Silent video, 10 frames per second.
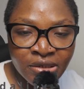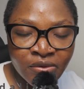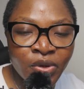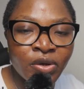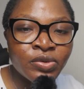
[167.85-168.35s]

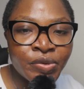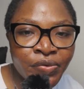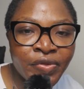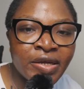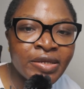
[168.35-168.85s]
We all know
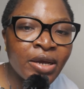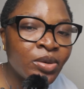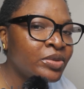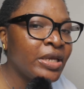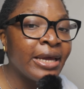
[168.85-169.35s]
that
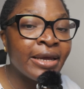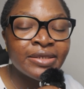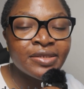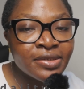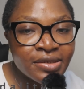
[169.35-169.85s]
now AI
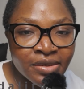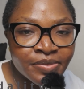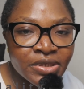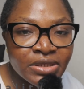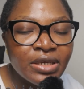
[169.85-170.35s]

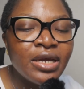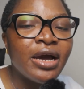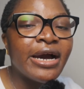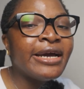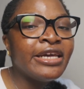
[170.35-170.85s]
systems
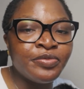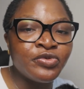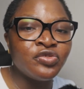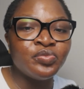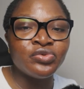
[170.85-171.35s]
are able
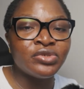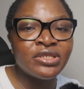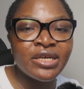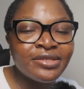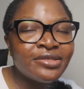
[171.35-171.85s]
to
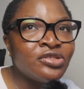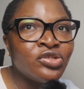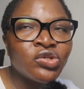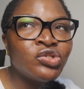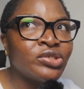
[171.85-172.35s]
process
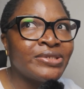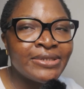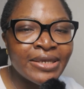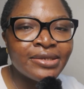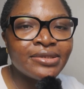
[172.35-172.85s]
not just
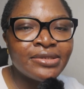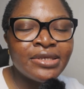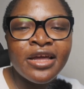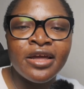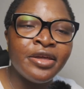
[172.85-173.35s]
text,
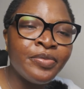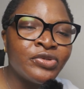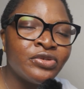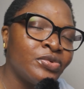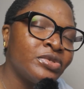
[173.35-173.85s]
they are able
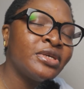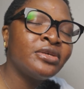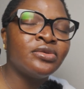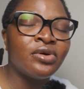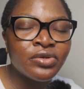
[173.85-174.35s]
to
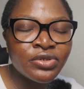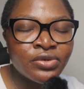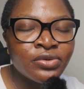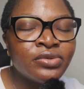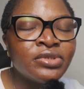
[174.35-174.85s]
process
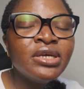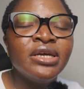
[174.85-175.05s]
audios,